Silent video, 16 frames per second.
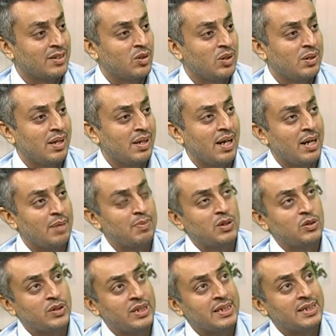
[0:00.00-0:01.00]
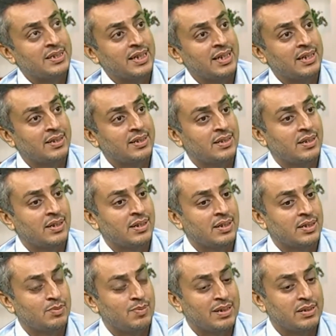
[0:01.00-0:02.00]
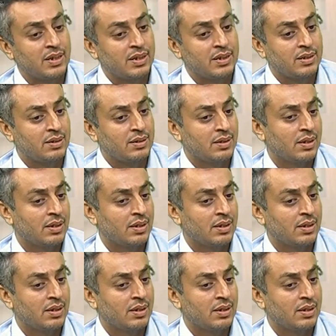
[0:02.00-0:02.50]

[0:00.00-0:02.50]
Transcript: Actually, high proteins and especially